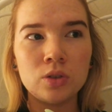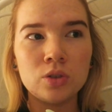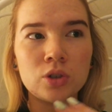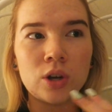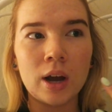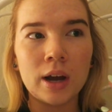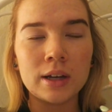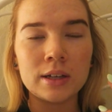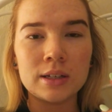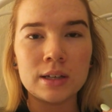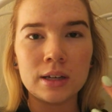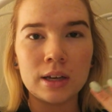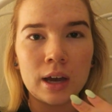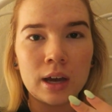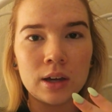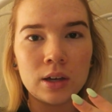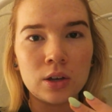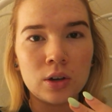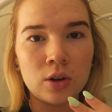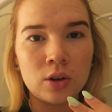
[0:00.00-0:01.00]
trying to
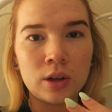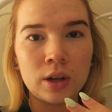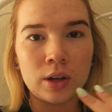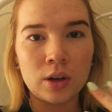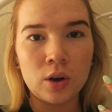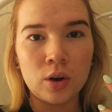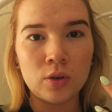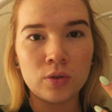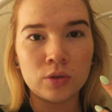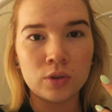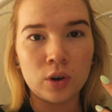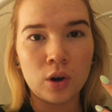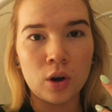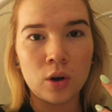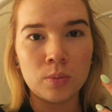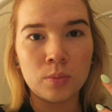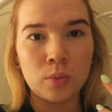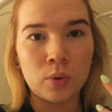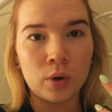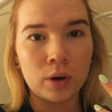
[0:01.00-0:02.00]
get, you know, like,
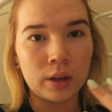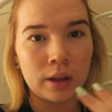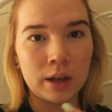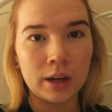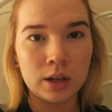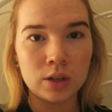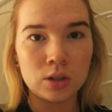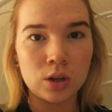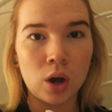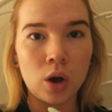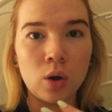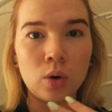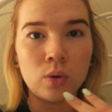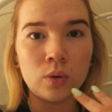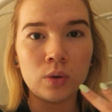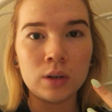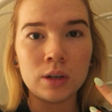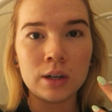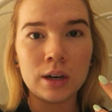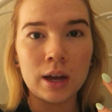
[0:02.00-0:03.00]
overall more, like,
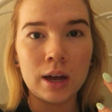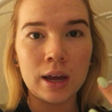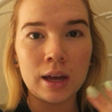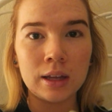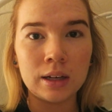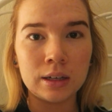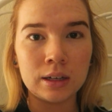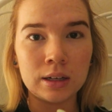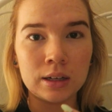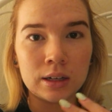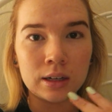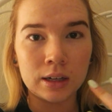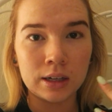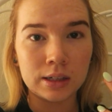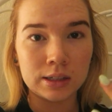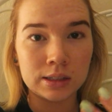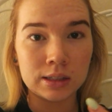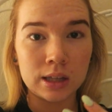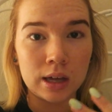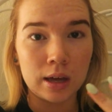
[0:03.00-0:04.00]
toned and,
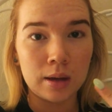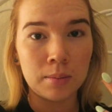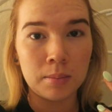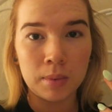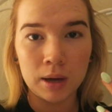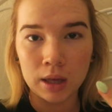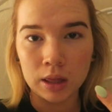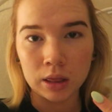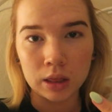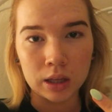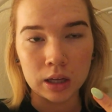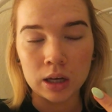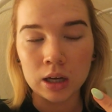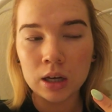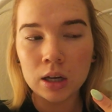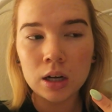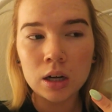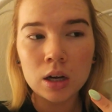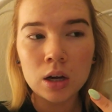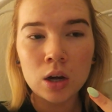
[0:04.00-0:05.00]
like, slim and
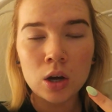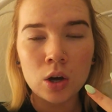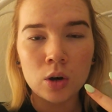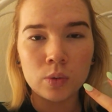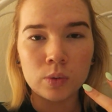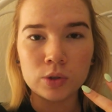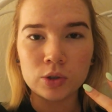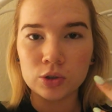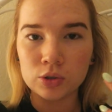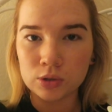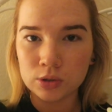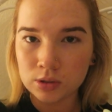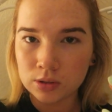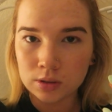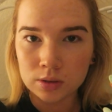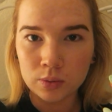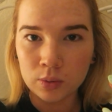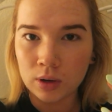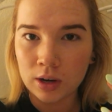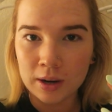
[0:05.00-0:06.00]
lean, which is
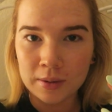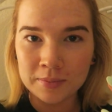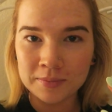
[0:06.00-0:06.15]
what